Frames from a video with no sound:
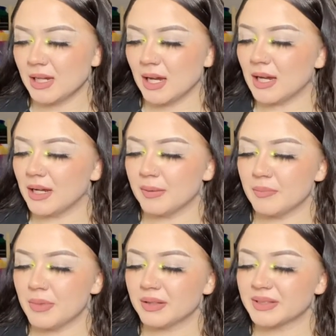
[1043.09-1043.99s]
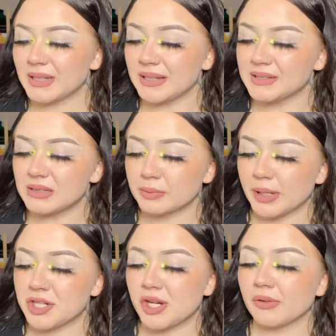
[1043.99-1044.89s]
um, sizes
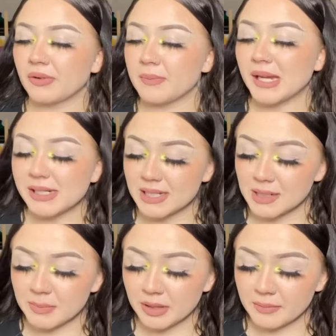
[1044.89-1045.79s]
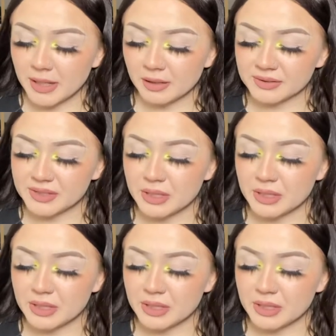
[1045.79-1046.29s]
ranging from eighteen millimeters